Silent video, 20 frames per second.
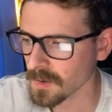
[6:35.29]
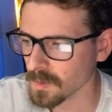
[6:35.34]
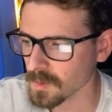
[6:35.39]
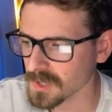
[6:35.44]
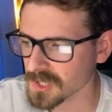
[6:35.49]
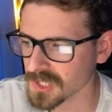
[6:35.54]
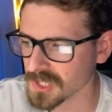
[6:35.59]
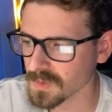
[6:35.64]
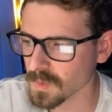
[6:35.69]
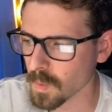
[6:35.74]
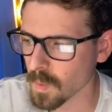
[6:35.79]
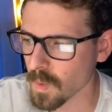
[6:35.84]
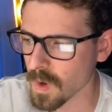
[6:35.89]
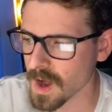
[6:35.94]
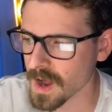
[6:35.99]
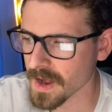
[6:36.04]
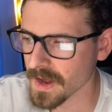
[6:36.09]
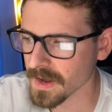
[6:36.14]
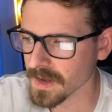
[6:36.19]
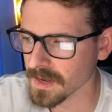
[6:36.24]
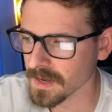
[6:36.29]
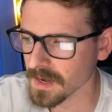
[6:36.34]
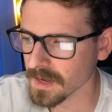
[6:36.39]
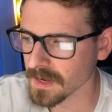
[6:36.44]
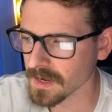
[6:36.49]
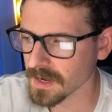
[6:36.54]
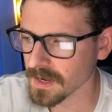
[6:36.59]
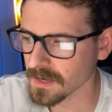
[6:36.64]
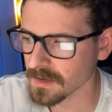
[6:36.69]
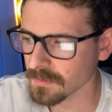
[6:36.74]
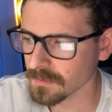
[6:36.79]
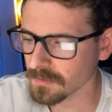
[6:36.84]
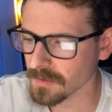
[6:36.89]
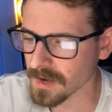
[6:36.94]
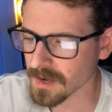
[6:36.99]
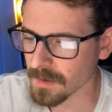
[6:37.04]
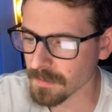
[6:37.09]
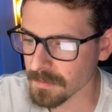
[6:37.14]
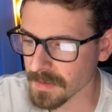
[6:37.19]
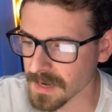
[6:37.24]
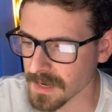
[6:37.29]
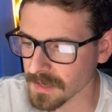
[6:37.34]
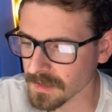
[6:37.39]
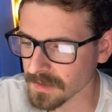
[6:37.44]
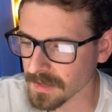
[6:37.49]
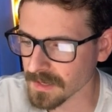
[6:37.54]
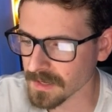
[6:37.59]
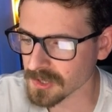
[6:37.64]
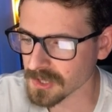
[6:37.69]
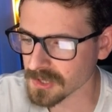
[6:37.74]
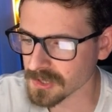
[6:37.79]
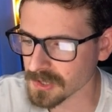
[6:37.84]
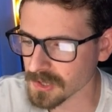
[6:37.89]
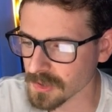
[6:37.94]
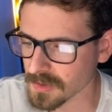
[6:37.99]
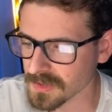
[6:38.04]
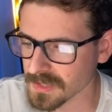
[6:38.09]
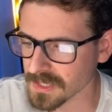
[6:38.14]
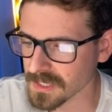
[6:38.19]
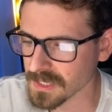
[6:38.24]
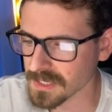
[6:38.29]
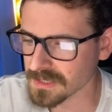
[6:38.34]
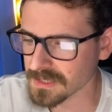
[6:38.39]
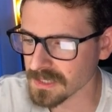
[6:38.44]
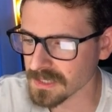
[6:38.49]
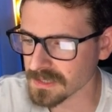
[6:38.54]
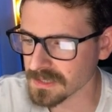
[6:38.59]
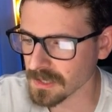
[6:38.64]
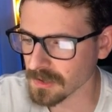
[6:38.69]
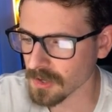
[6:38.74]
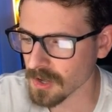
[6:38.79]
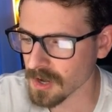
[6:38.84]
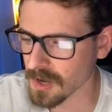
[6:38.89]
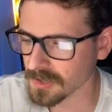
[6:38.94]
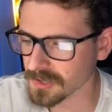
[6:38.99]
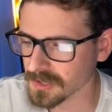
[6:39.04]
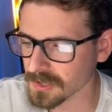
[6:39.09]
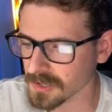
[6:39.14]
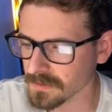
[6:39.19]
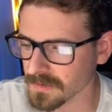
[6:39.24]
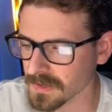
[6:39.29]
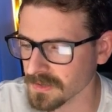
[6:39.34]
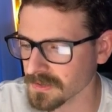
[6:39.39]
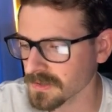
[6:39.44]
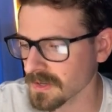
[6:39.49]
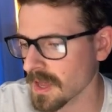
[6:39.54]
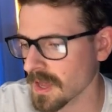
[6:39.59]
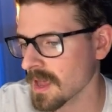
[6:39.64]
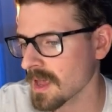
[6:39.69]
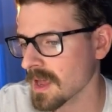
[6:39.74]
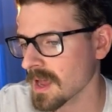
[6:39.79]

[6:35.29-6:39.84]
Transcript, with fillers: which is why I kind of recommend like just using an existing log service.